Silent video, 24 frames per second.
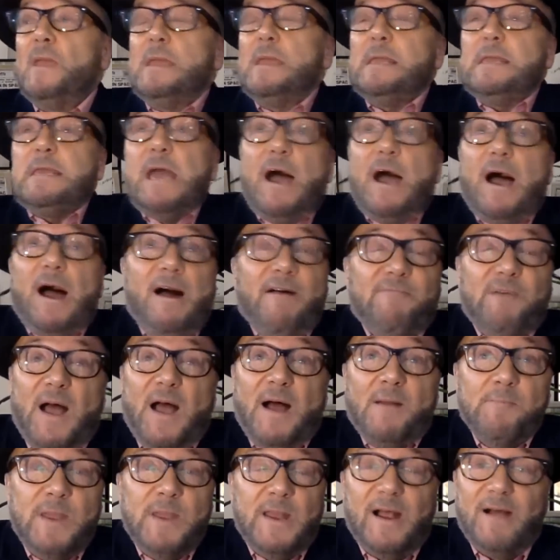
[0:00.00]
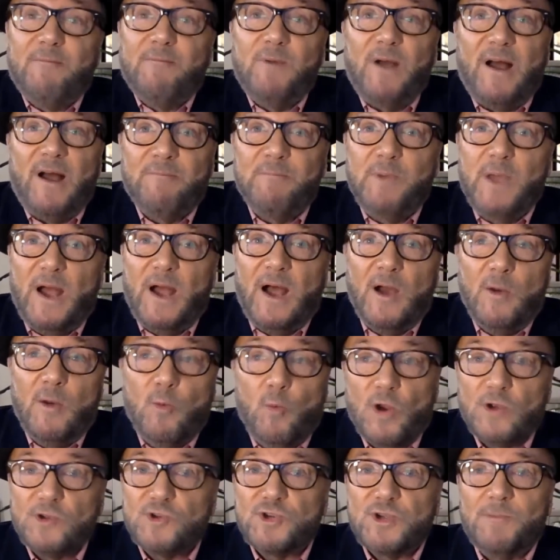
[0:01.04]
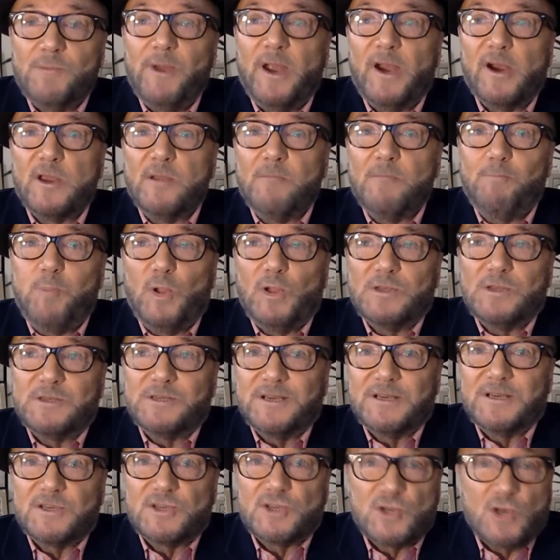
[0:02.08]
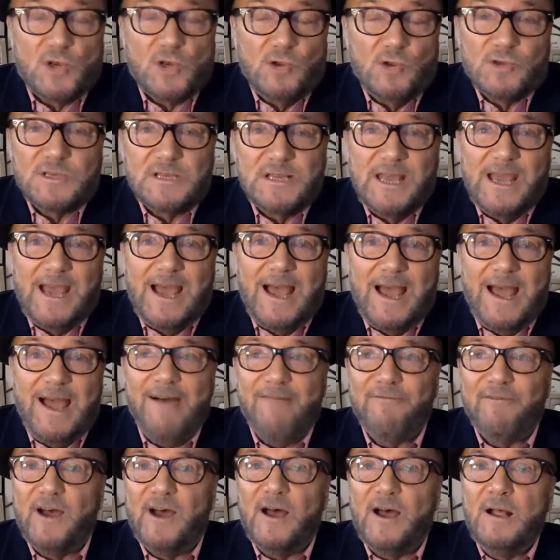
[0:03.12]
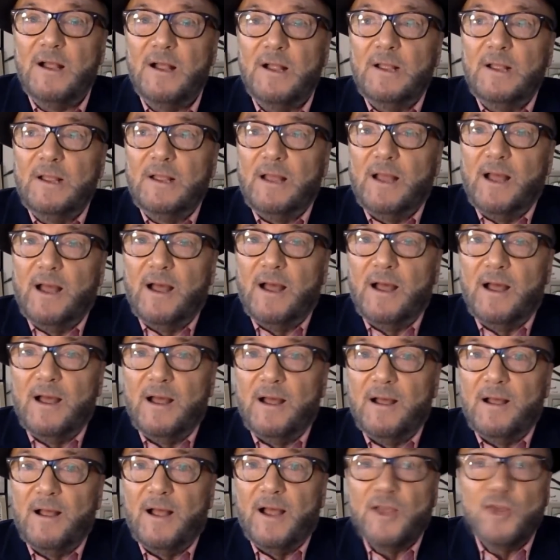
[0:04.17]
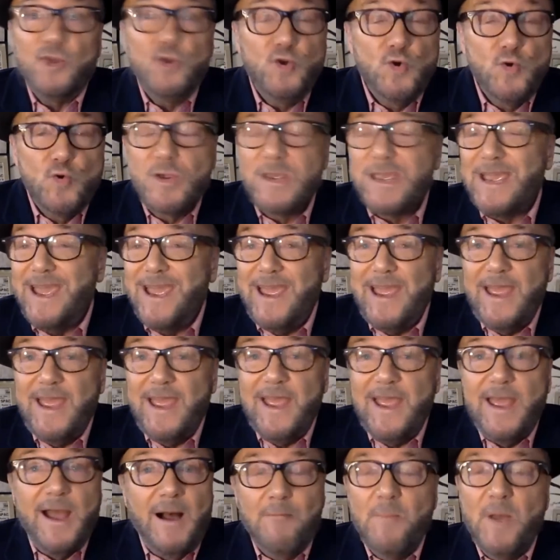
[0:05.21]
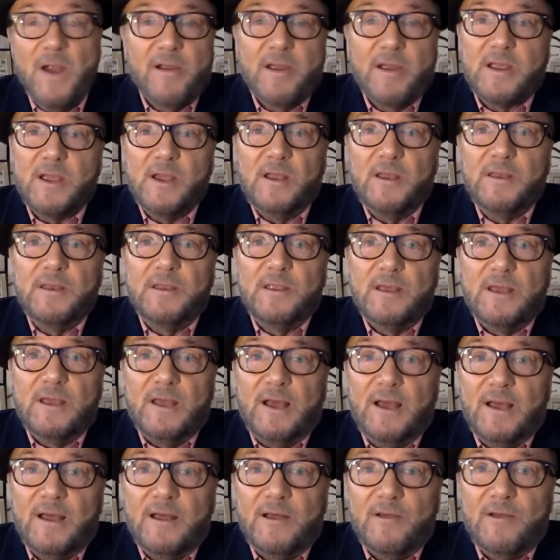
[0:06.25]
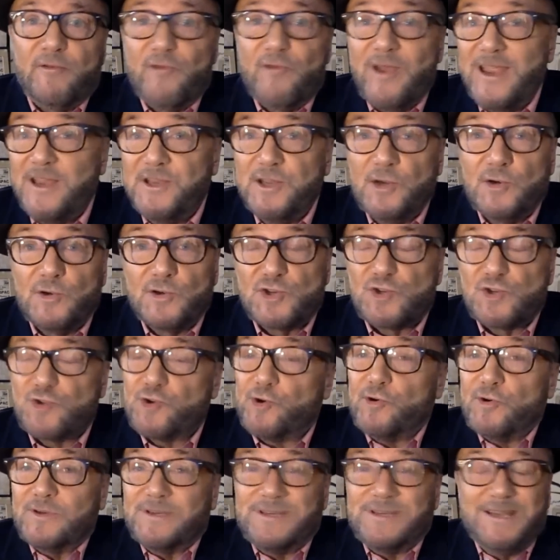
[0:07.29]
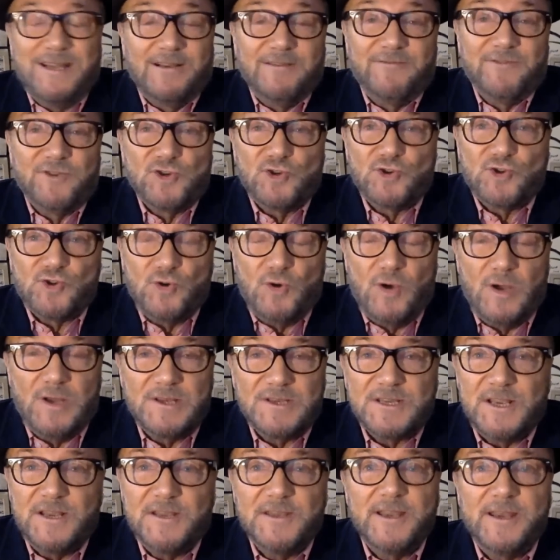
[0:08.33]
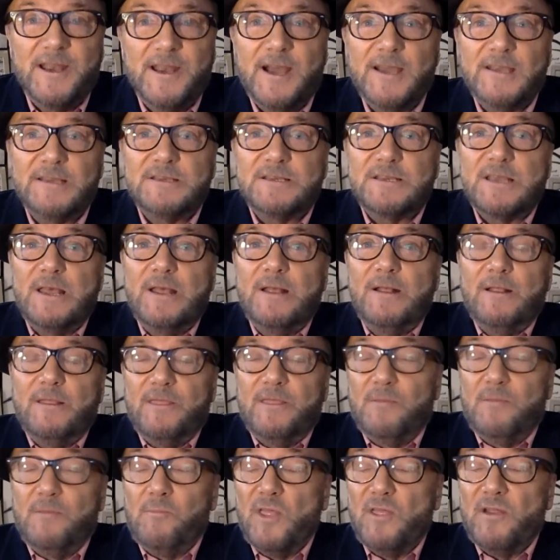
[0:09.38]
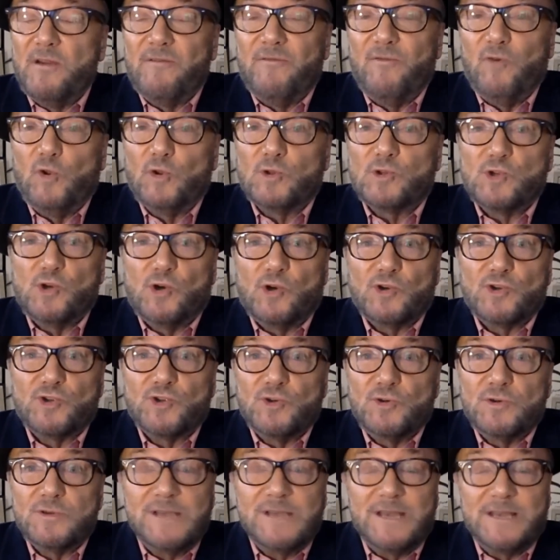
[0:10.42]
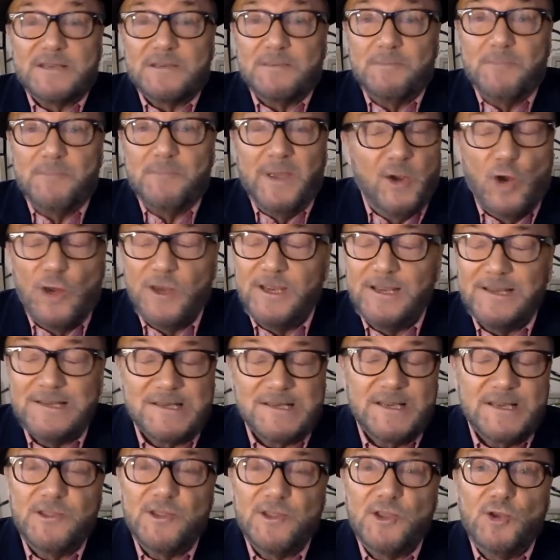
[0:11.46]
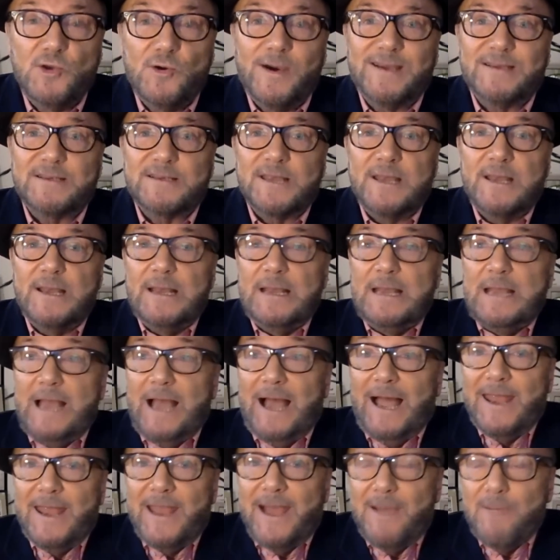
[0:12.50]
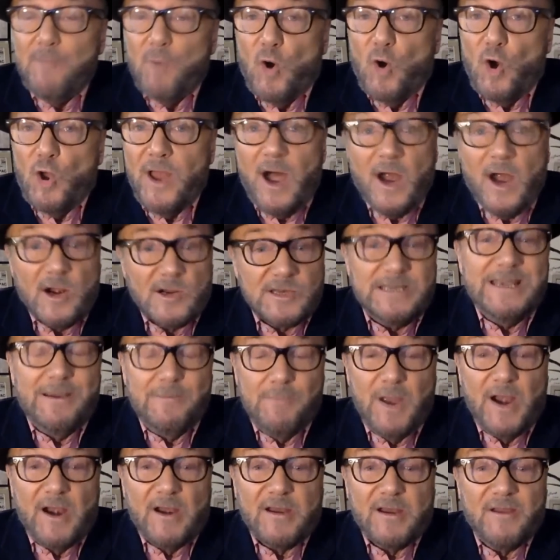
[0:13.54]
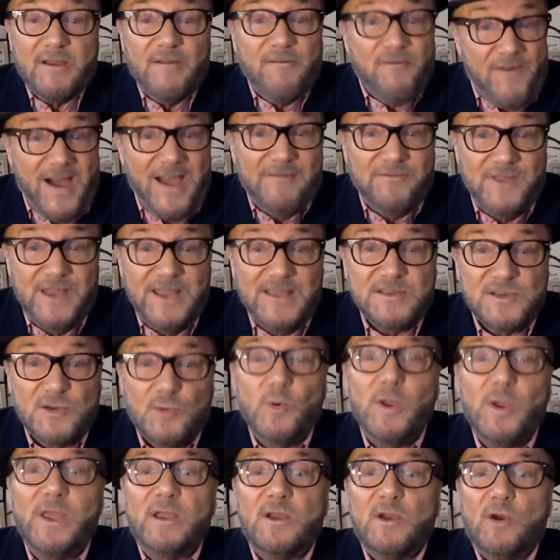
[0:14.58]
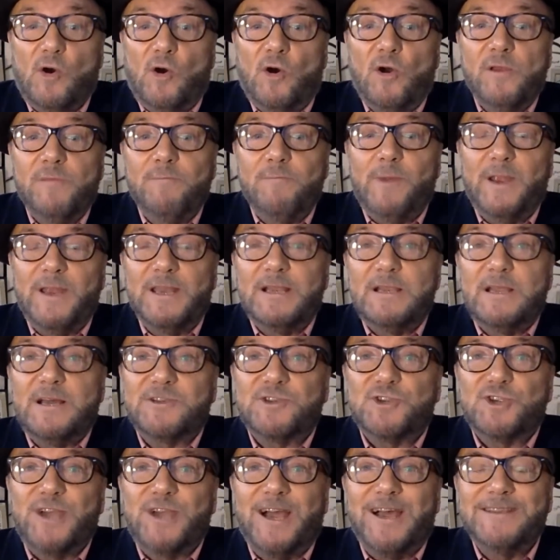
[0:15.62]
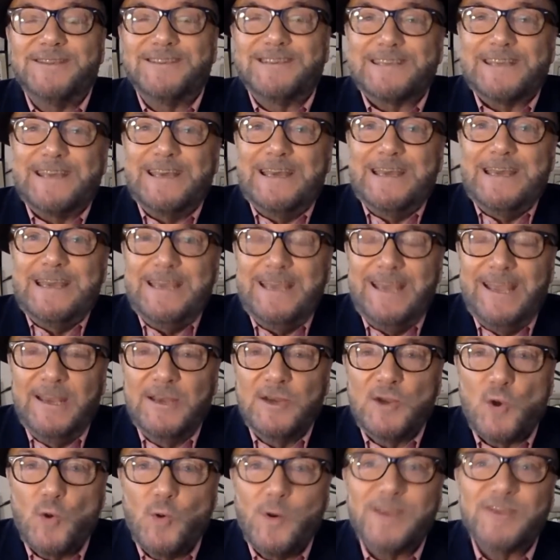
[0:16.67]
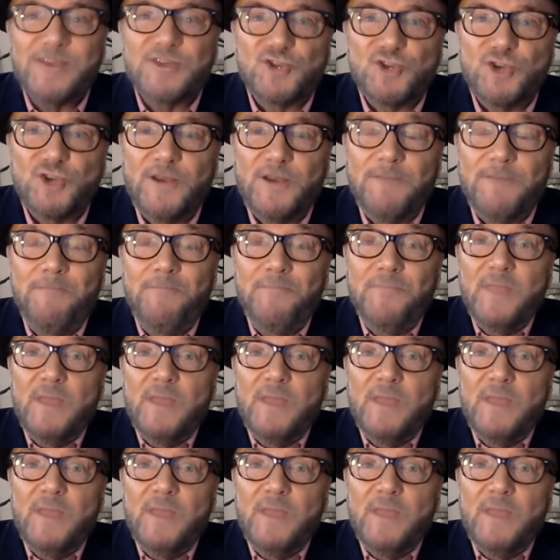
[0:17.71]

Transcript: Yeah, I watch American politics closely. I have a UK-American radio stroke television show on Sunday nights. The mother of all talk shows has a big audience in the US. And I'm on RT America 5 days a week on Manila Chan's In Question.